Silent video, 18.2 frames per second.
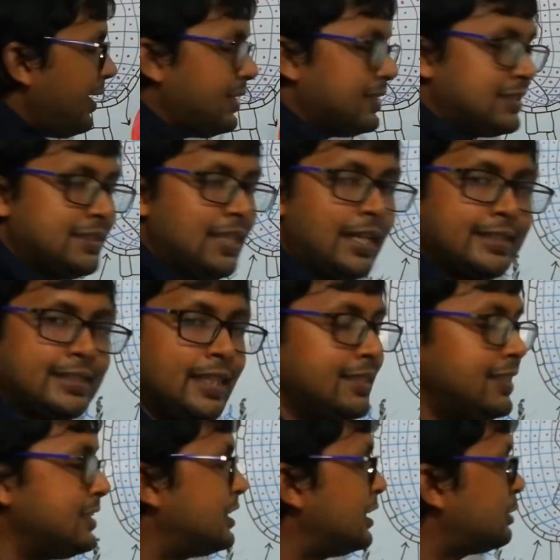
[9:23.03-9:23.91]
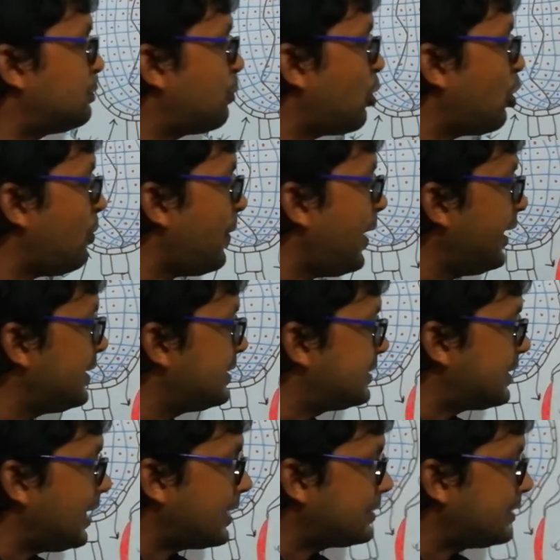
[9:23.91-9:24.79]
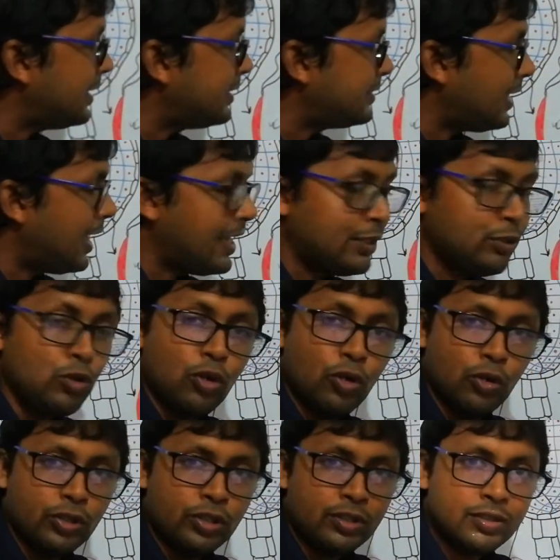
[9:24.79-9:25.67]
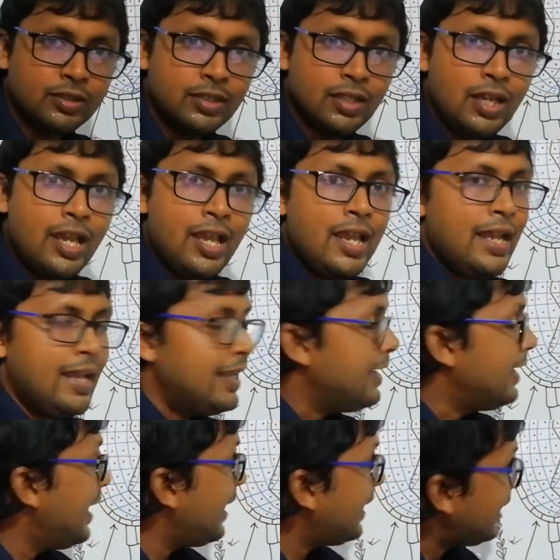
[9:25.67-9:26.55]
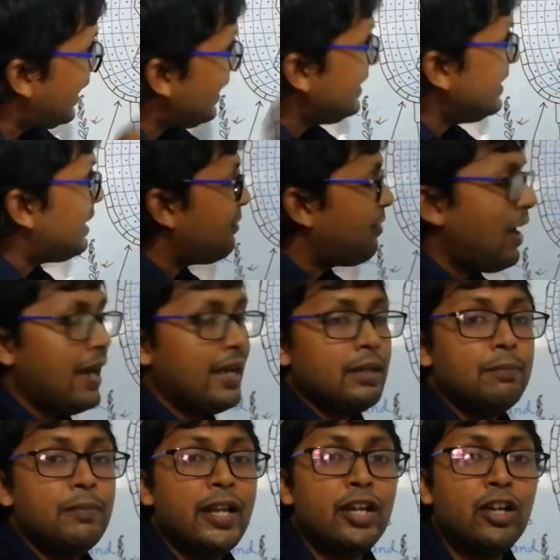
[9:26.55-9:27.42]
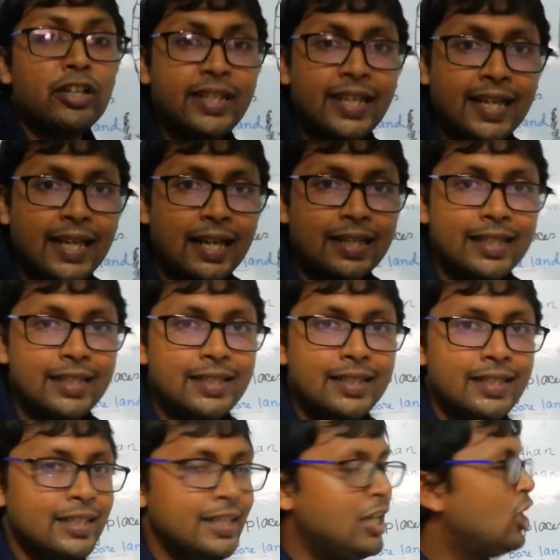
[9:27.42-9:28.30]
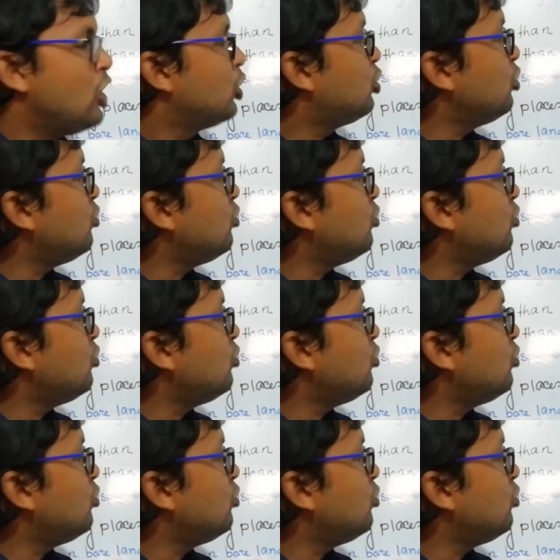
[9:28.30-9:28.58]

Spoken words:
structure, this sporophyte structure zygote, again divide meiotically to